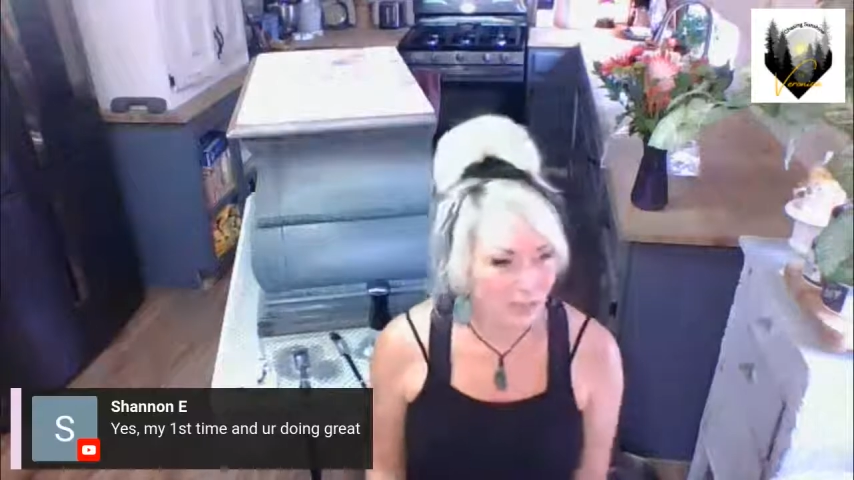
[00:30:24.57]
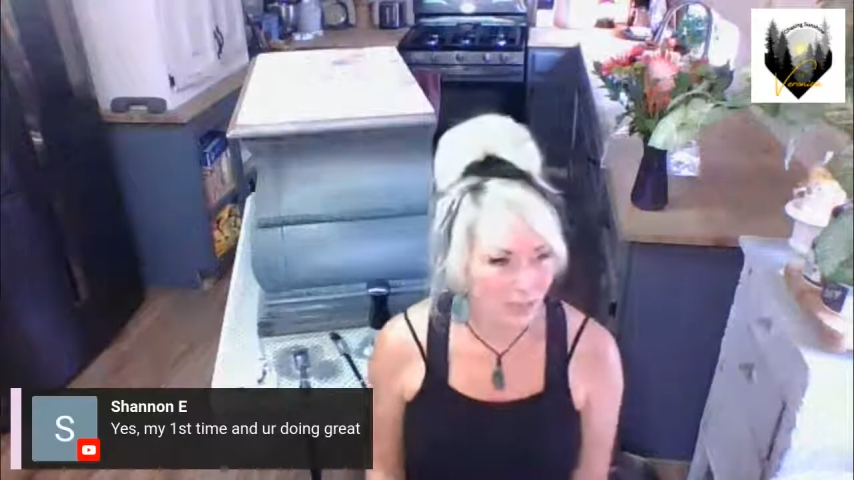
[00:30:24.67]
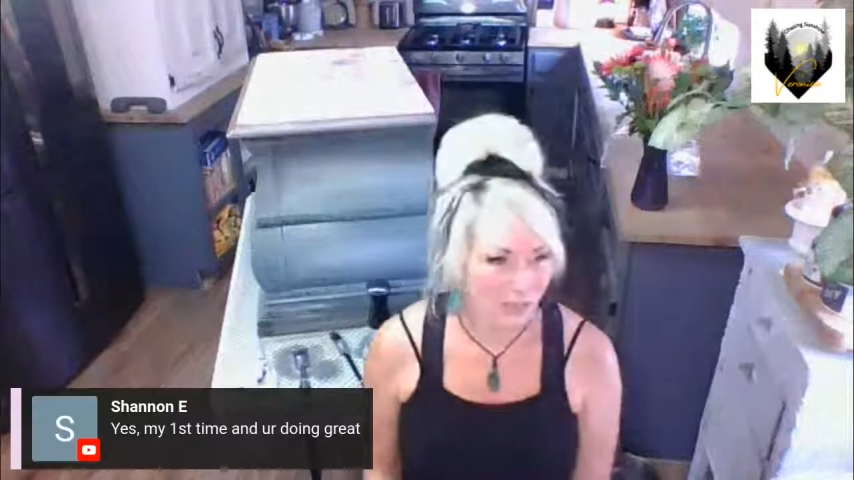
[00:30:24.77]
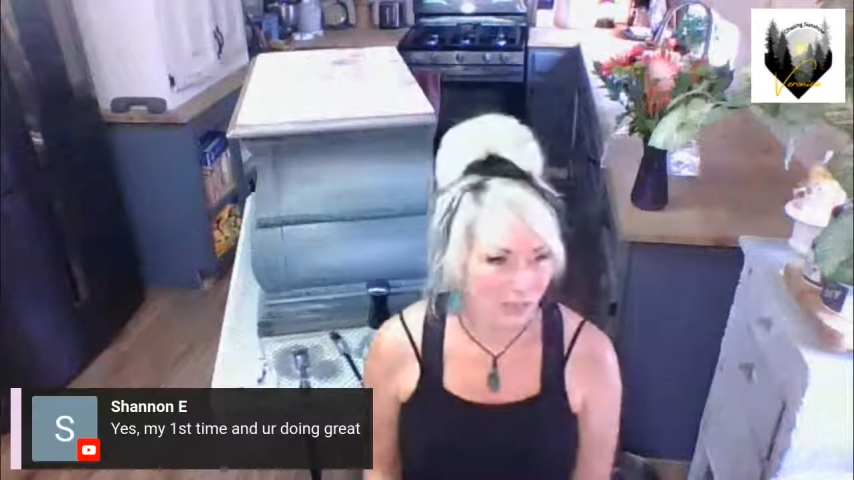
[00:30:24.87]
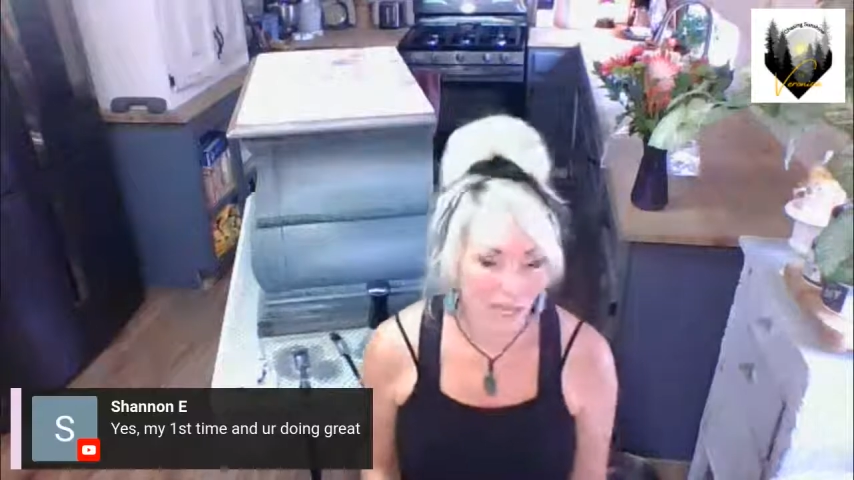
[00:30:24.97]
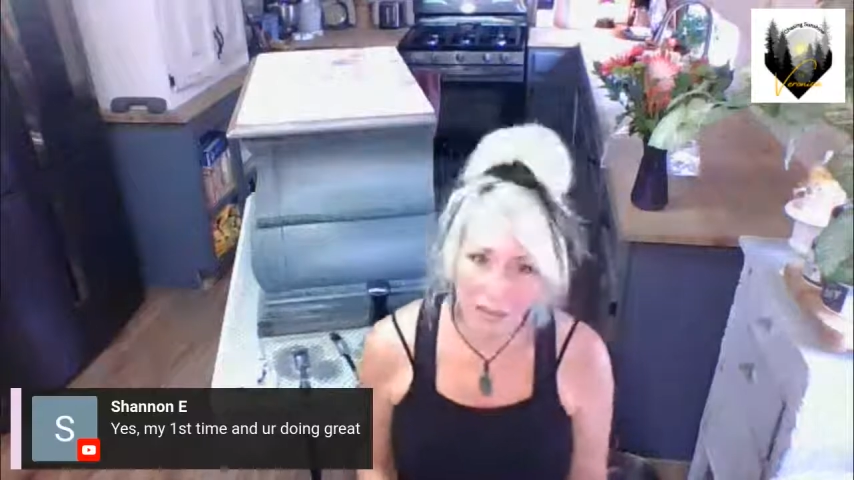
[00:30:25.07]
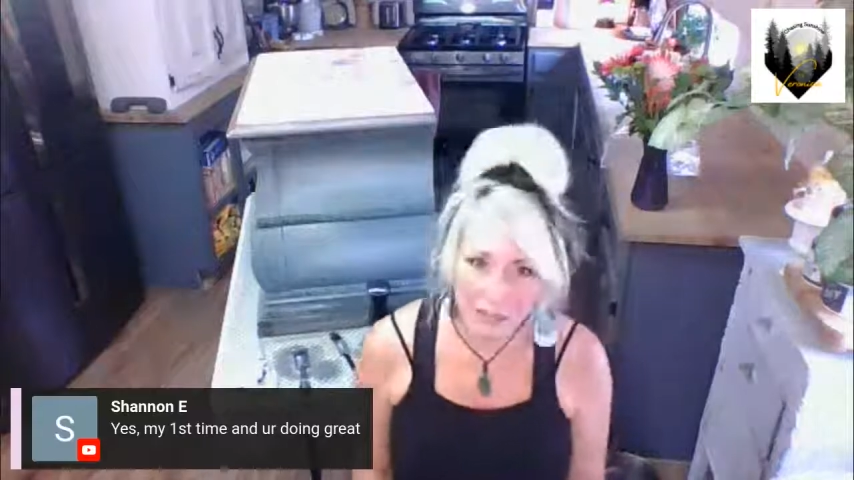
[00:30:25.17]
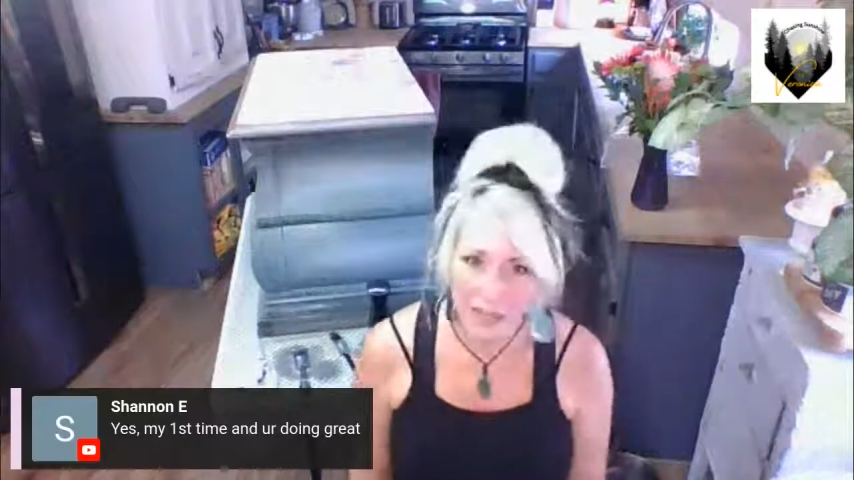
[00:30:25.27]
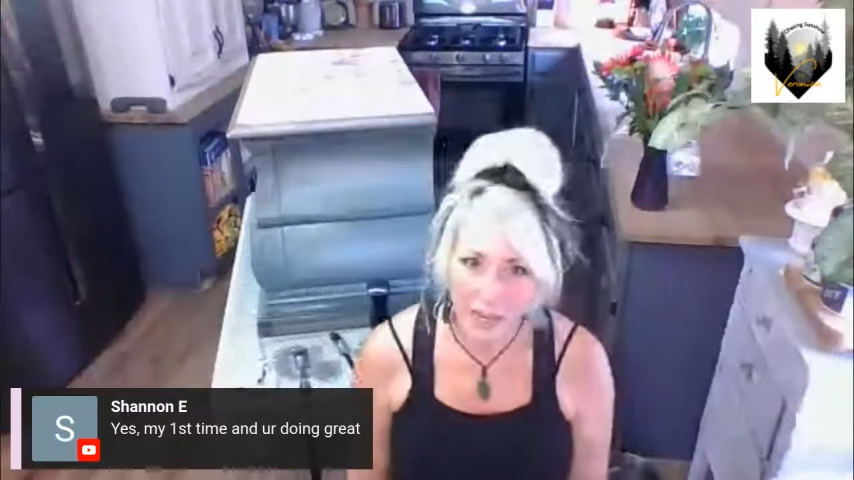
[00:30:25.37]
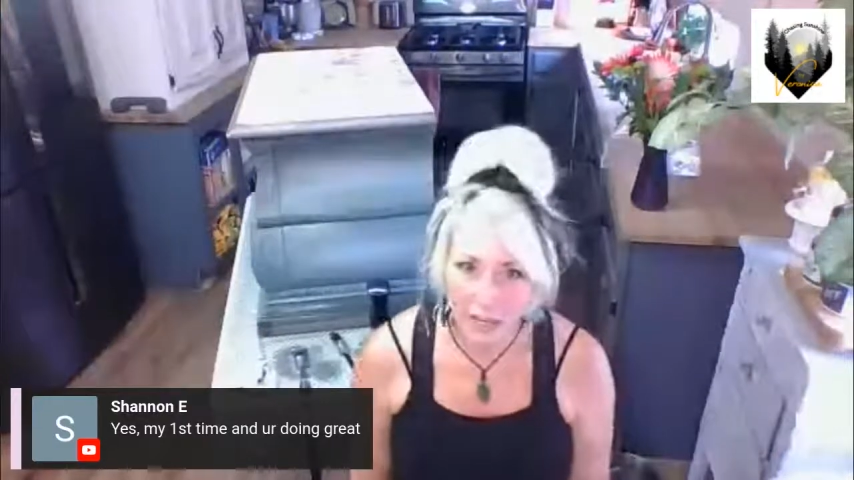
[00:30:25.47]
tearing
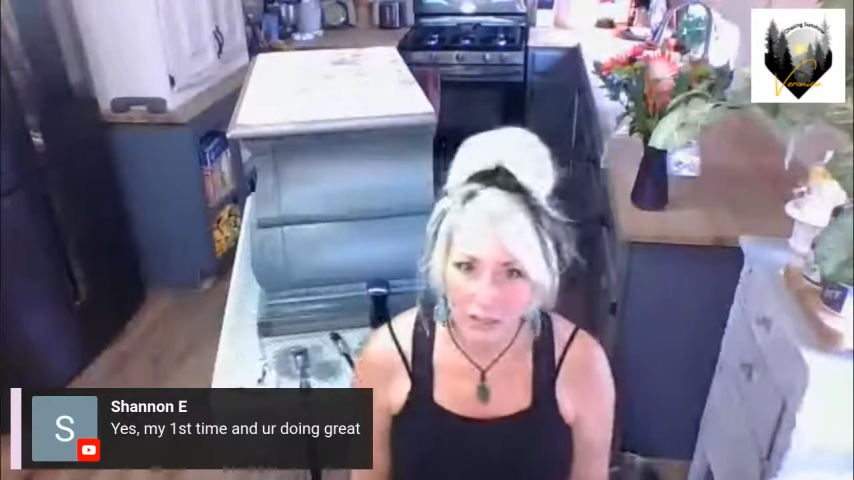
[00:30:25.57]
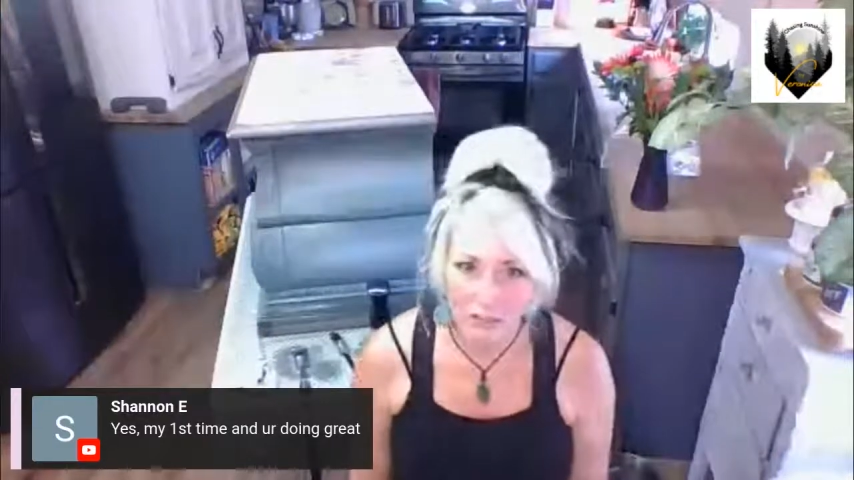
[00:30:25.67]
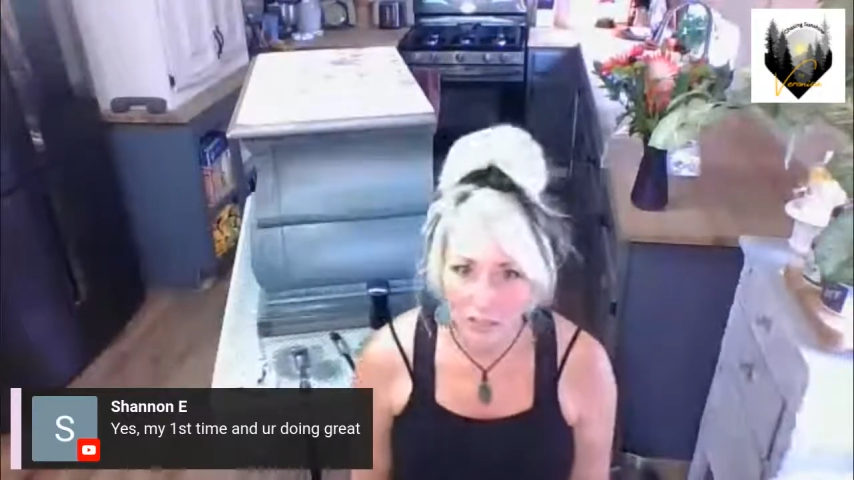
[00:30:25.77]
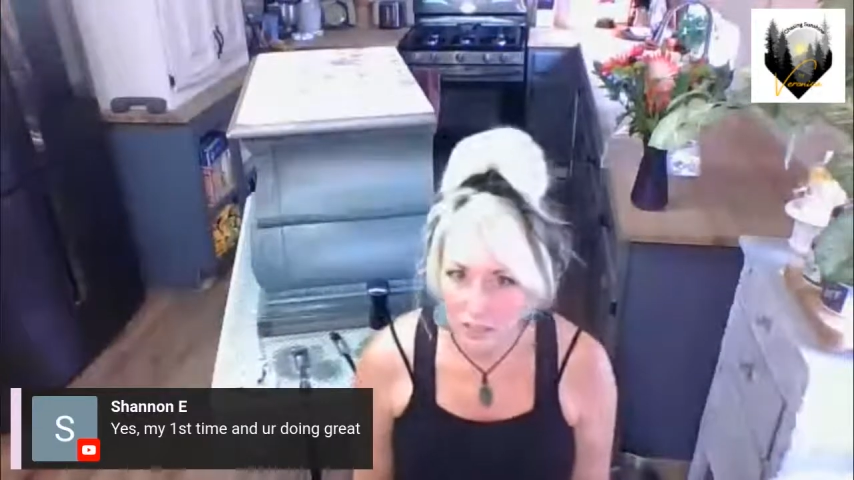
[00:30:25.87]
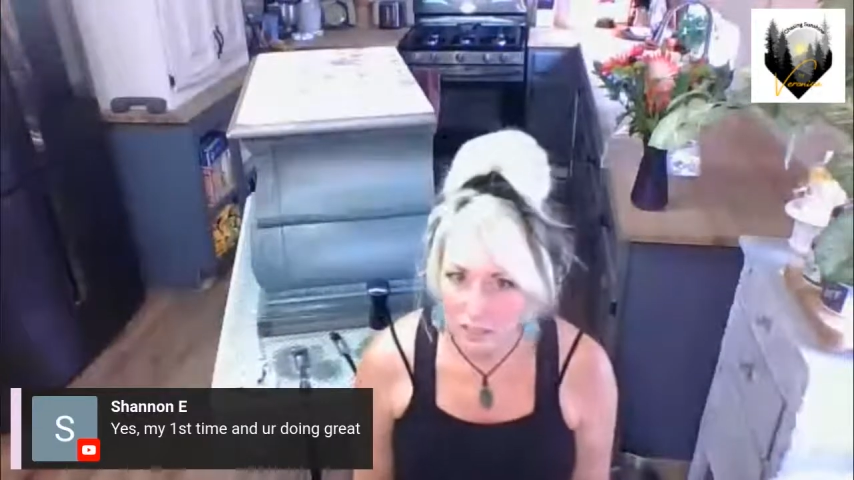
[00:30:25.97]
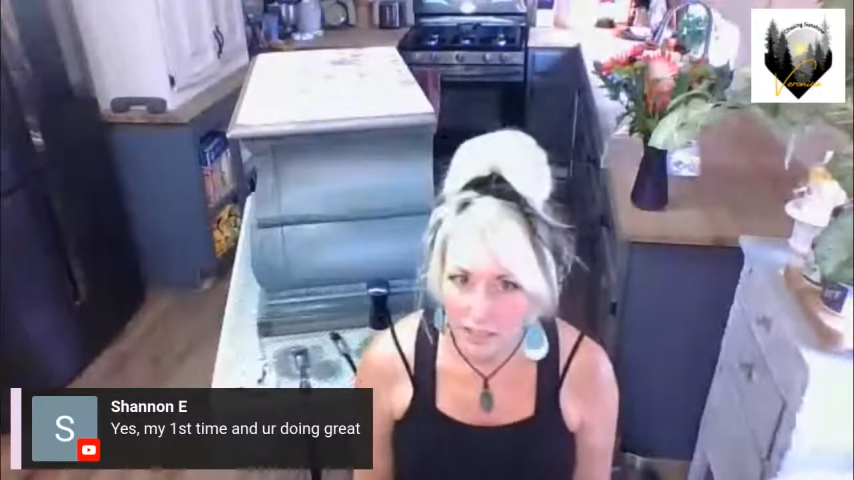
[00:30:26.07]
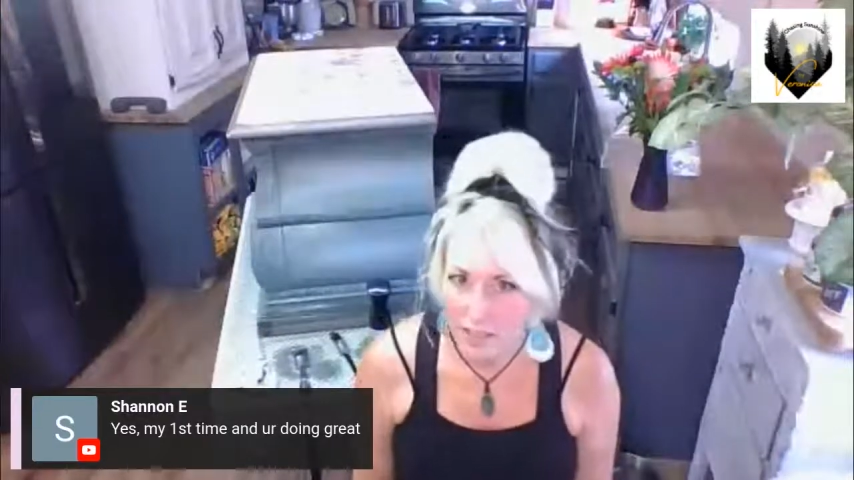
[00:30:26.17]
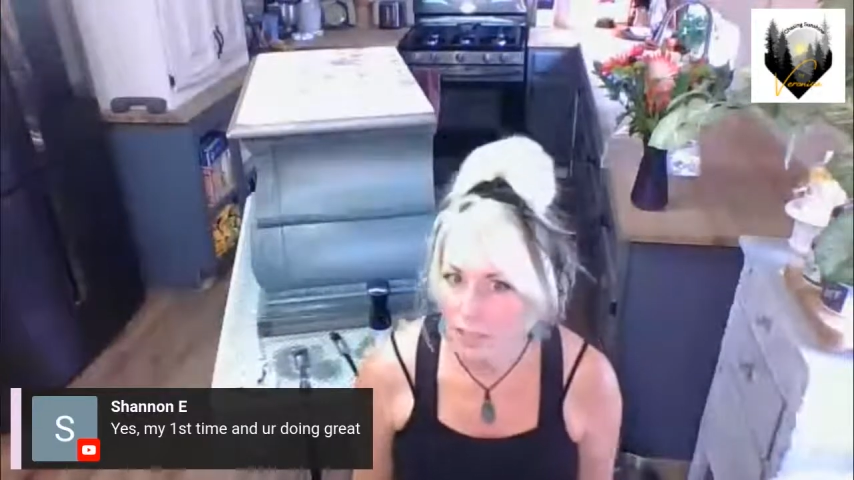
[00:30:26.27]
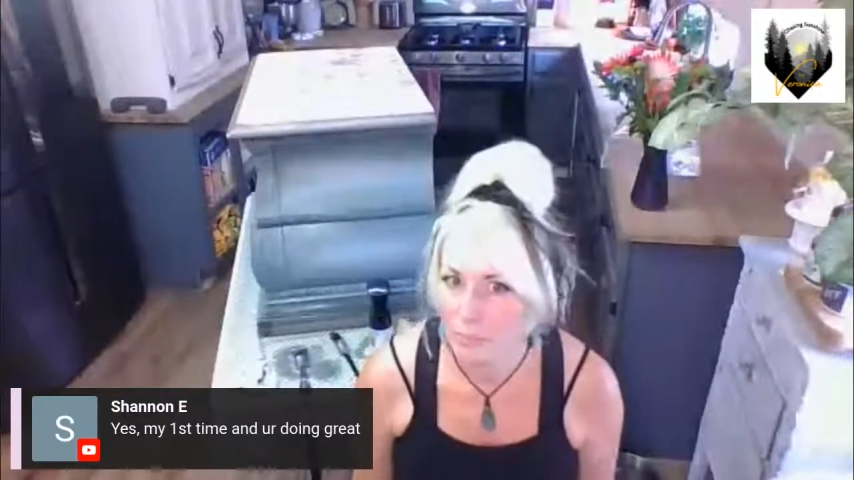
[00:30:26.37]
down, cleaning up,